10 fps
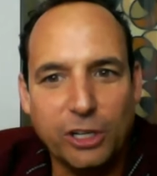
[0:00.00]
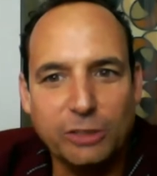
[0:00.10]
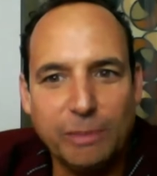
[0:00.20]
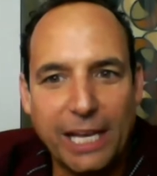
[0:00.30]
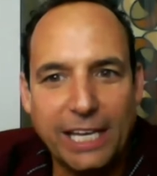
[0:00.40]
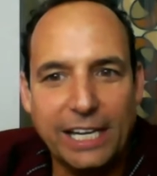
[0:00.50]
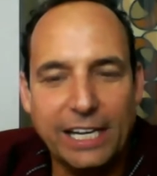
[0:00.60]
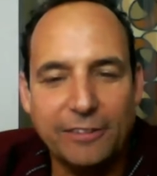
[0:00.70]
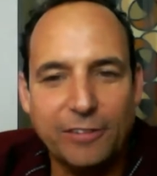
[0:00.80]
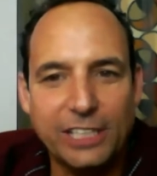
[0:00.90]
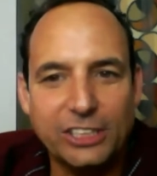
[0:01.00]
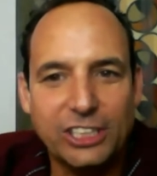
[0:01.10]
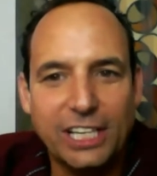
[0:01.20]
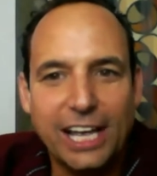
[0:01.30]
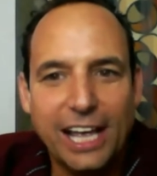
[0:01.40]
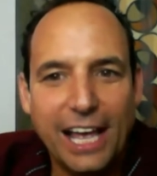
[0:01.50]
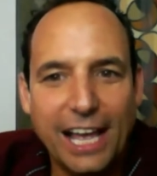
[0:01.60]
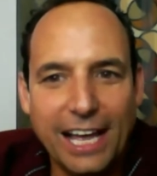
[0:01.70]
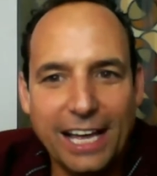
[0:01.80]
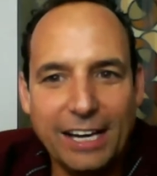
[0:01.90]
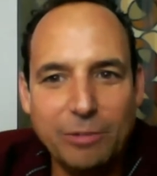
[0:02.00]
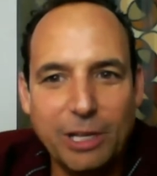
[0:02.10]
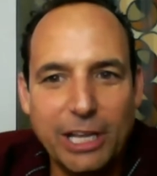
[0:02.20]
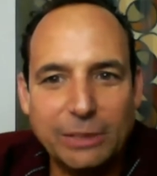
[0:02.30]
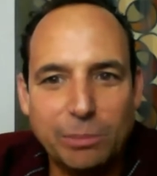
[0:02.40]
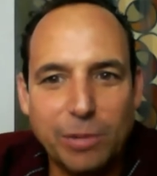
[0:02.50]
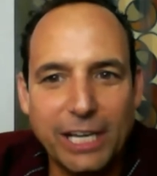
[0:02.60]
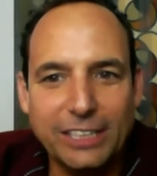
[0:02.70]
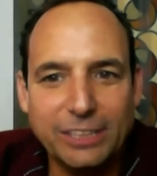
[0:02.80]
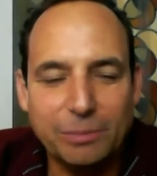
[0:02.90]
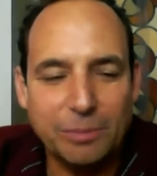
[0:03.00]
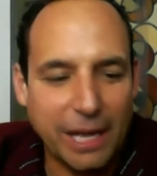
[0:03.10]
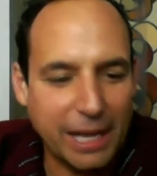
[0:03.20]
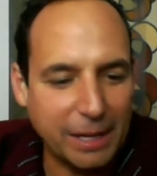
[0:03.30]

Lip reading: Making a Difference. And we like to bring you some,